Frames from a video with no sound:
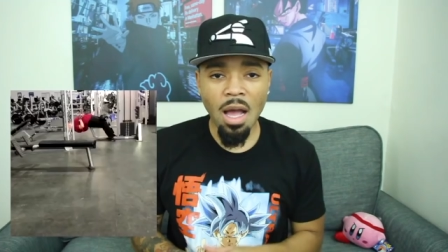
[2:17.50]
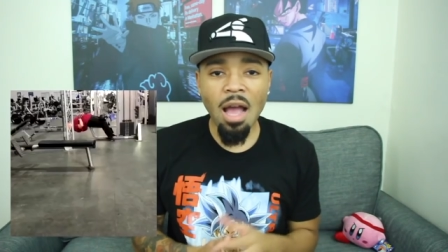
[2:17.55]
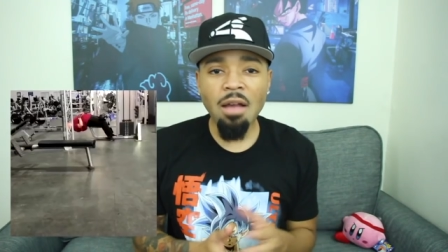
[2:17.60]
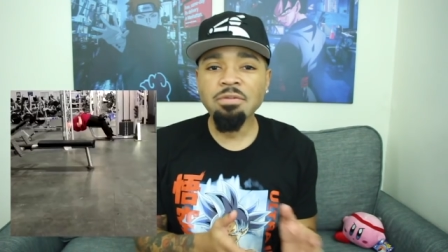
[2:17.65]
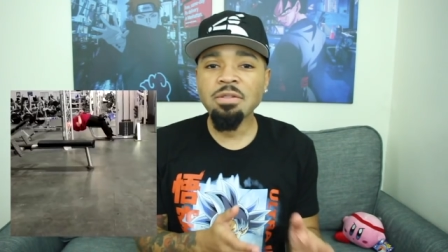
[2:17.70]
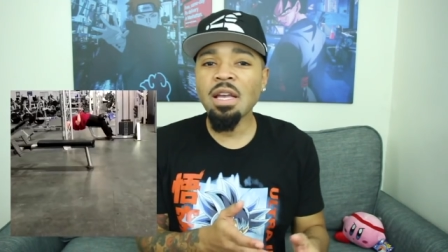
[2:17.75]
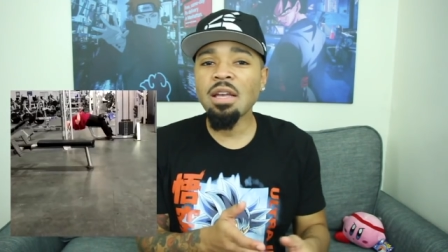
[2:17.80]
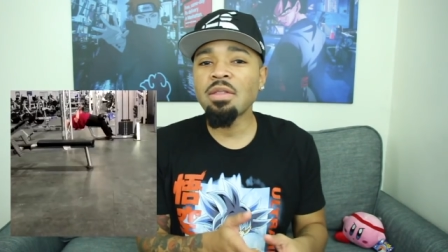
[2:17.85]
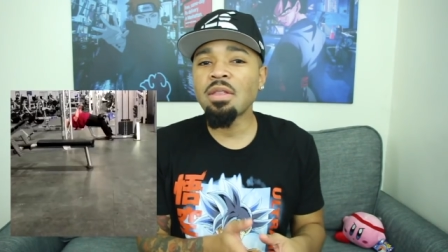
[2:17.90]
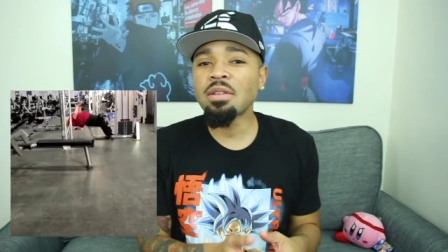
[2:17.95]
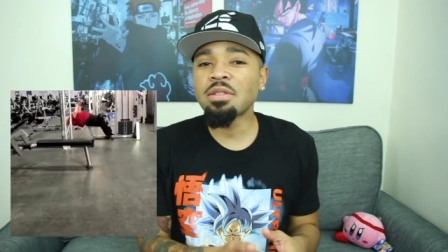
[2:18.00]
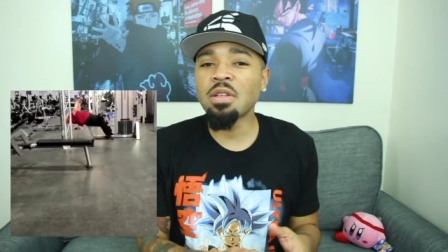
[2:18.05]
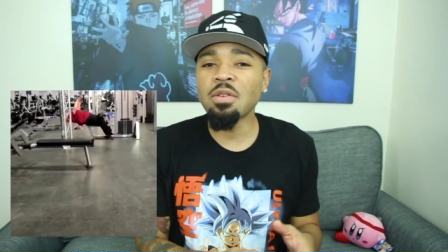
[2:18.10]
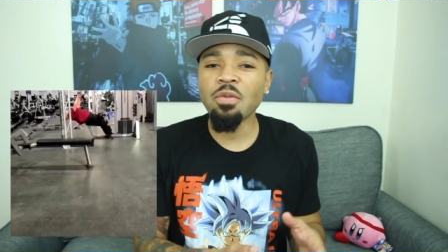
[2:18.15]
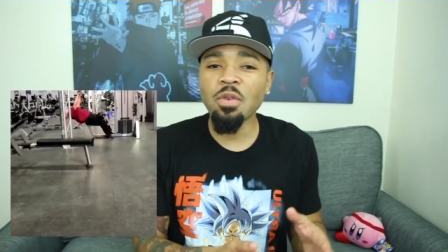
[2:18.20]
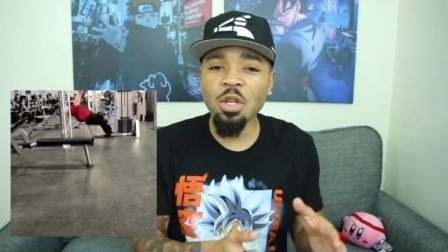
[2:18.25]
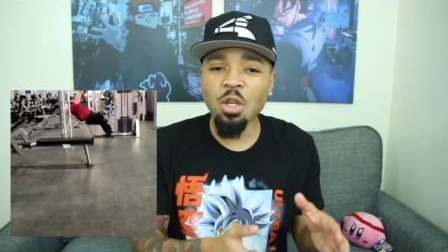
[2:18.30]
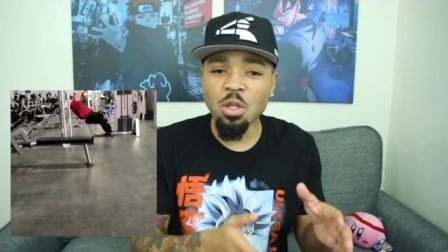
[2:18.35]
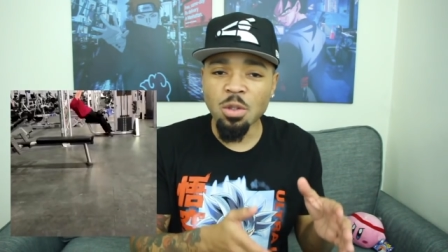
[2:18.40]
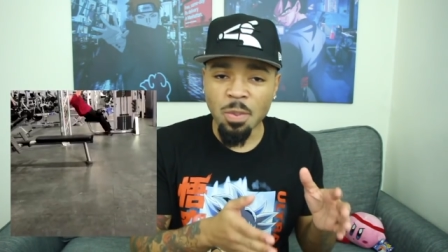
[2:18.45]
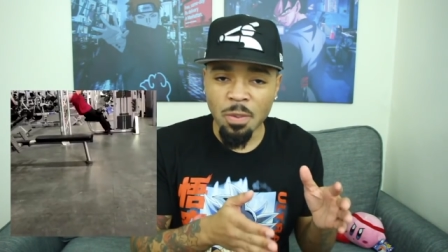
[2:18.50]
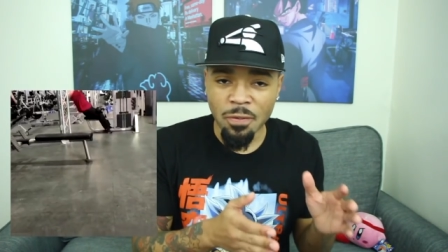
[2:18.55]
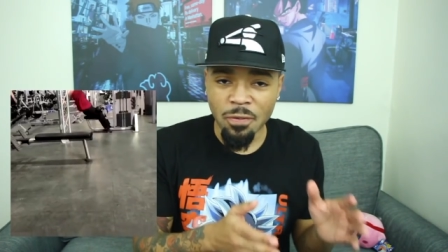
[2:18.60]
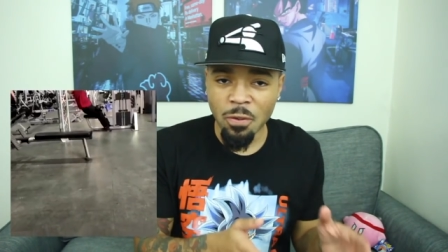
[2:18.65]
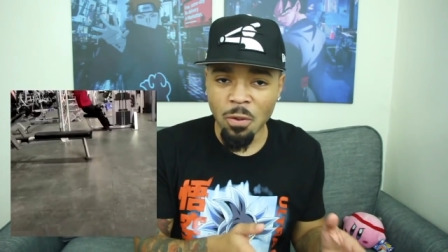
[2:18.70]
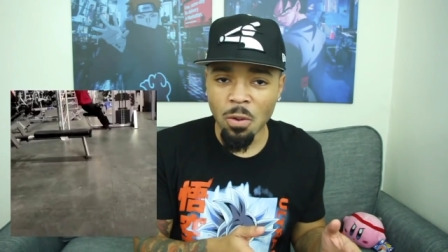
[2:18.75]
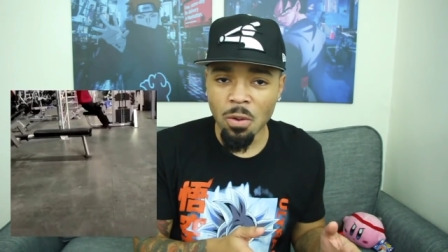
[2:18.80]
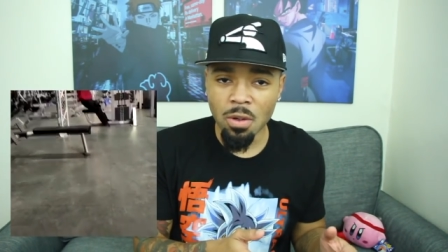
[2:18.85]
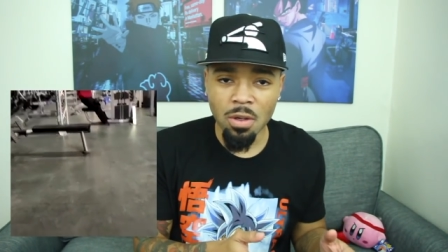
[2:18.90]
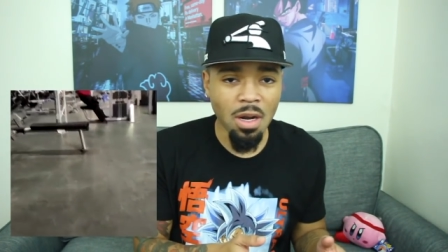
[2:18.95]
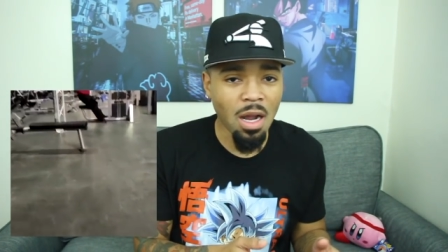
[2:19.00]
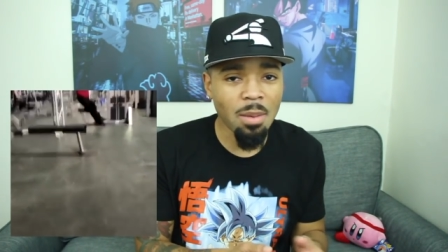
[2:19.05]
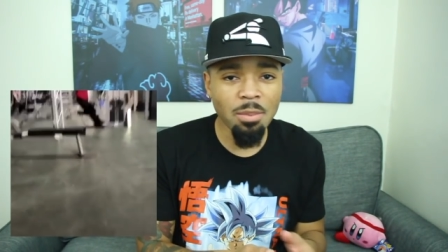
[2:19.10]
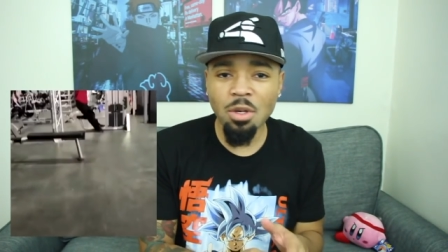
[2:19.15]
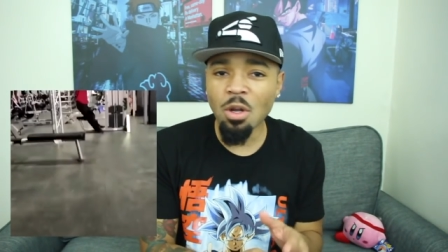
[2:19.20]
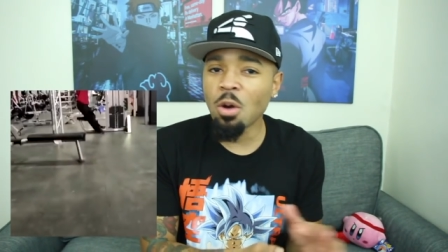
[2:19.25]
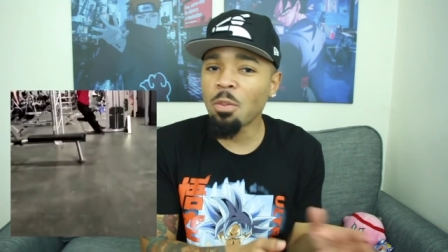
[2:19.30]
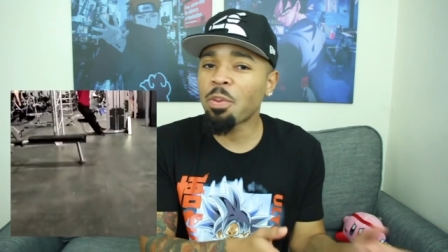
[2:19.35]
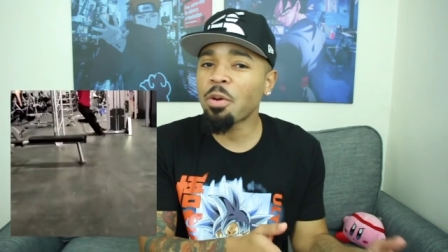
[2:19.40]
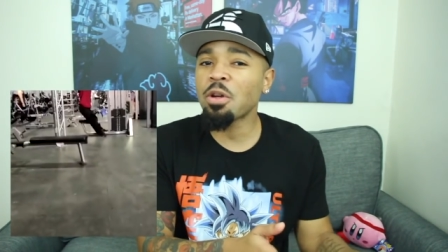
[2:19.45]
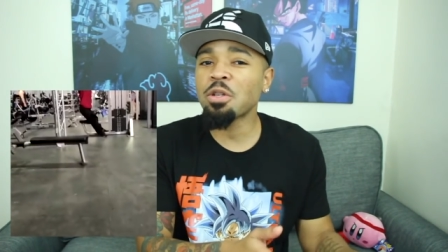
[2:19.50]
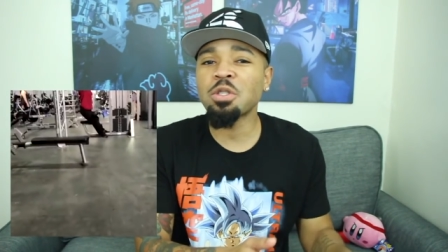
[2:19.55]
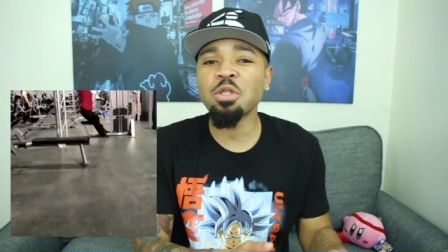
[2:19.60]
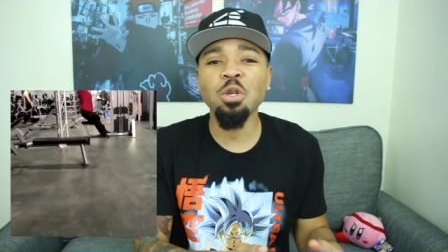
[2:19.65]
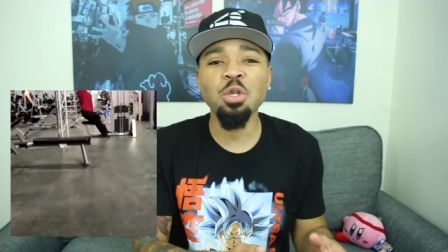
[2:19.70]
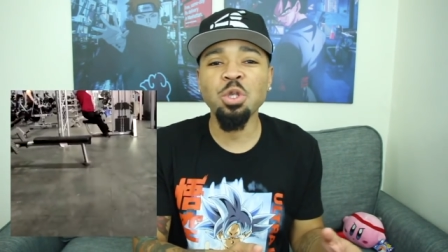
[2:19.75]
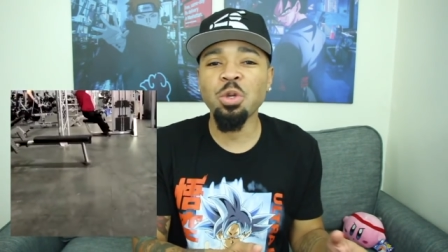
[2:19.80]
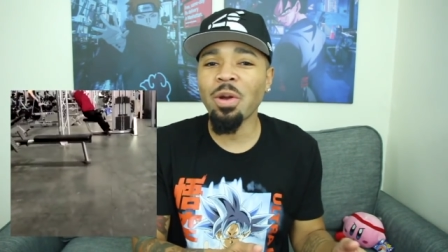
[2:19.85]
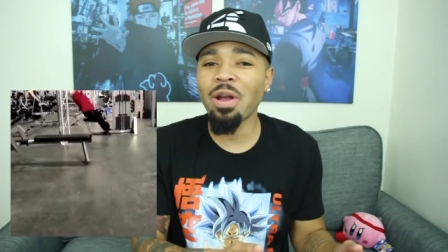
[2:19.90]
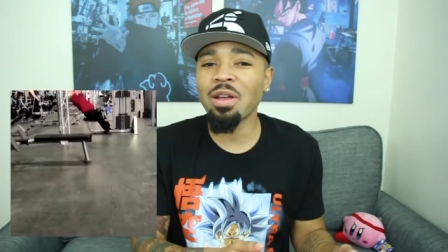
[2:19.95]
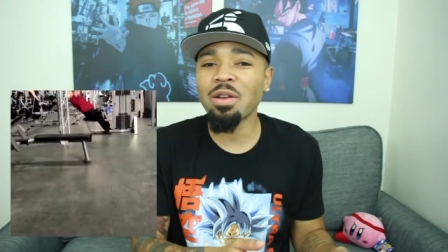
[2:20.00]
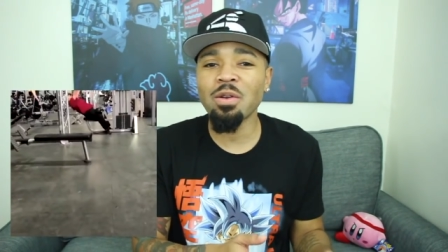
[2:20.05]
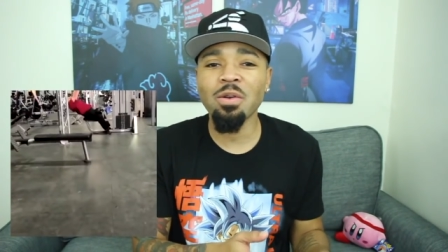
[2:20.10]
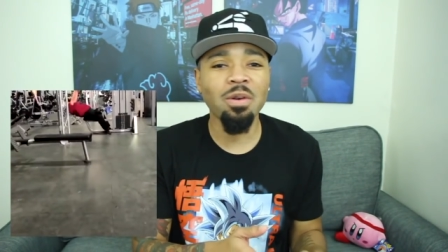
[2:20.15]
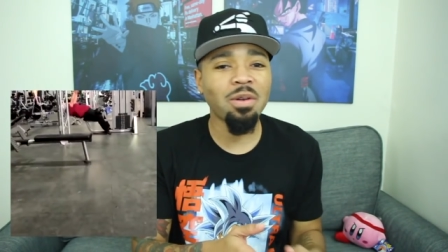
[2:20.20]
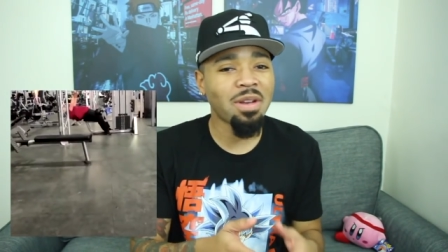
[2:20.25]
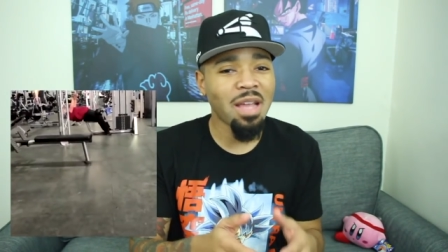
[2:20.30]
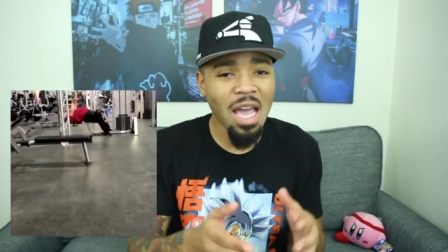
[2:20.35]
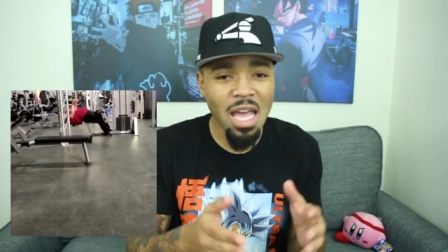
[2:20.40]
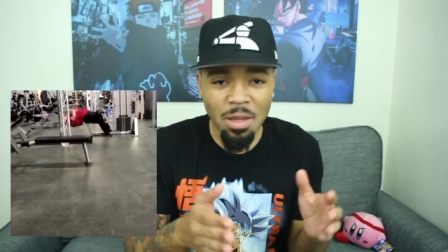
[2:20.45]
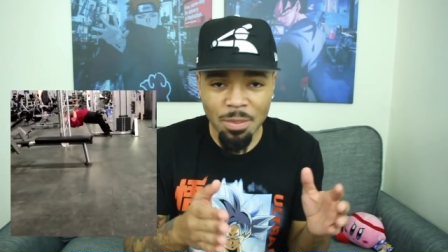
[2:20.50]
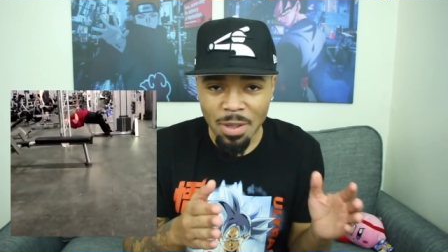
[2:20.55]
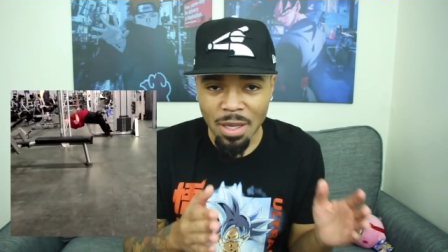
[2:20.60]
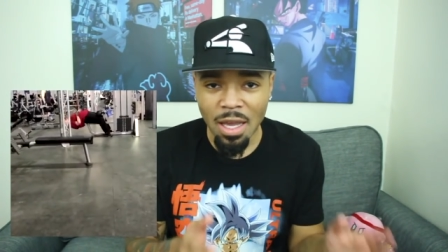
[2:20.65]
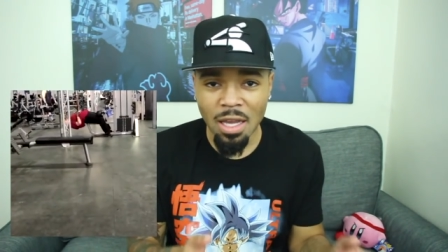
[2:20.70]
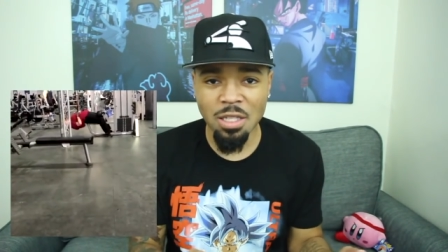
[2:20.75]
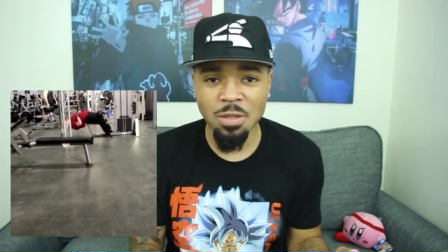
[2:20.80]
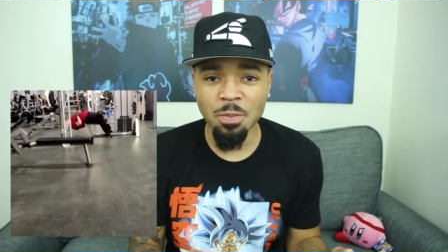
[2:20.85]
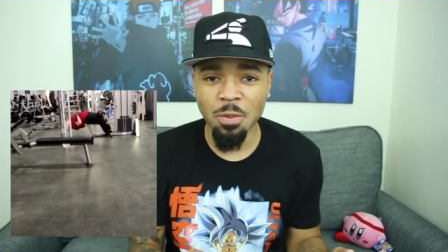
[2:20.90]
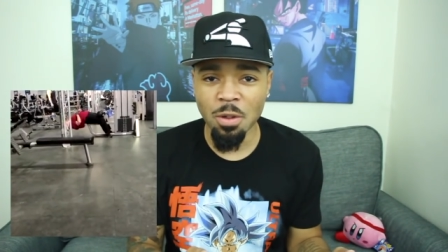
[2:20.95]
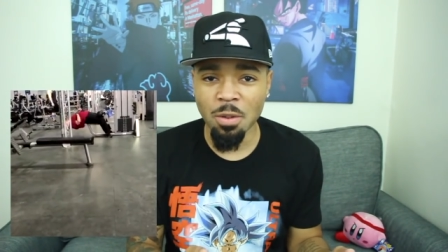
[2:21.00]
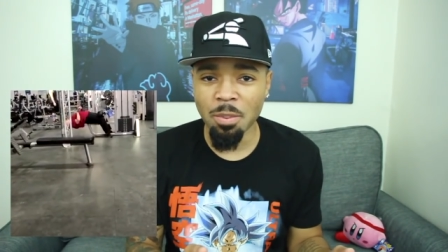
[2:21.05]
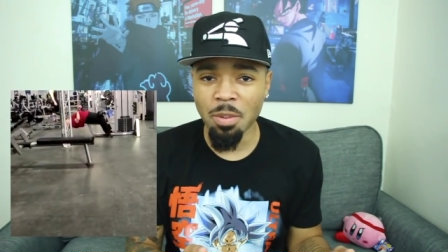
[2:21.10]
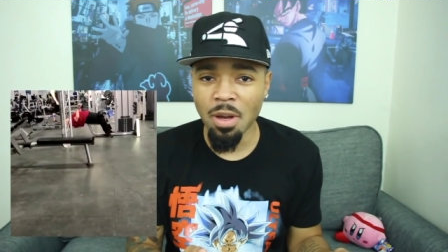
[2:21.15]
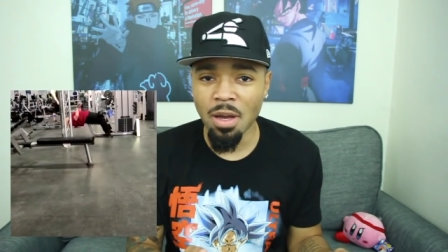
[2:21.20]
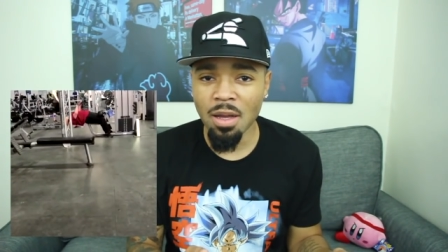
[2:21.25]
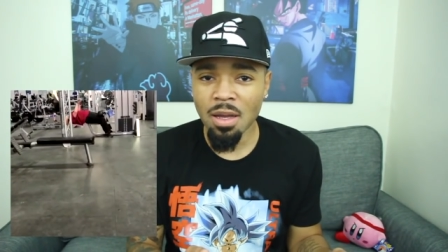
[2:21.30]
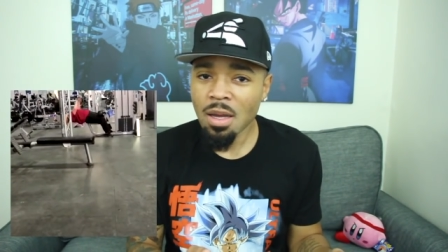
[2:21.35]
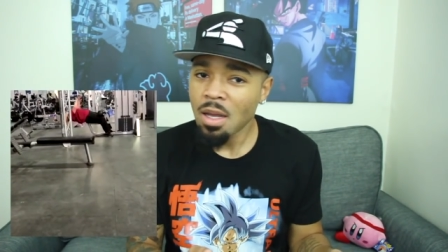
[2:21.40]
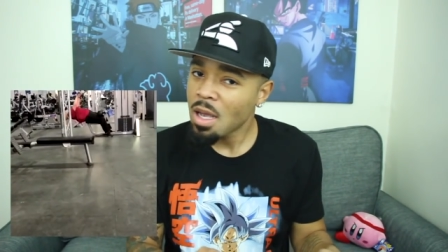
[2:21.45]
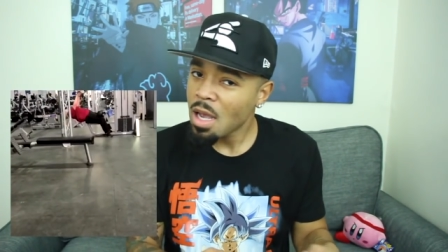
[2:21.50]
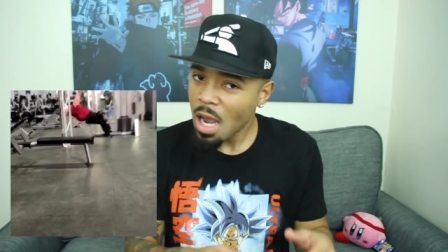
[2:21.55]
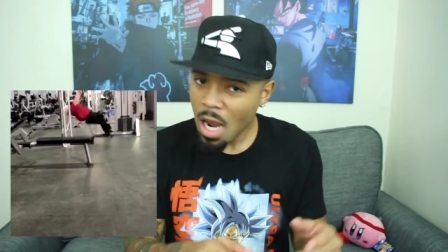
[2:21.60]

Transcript: I've said this in videos before, I'm no personal trainer or anatomy expert, but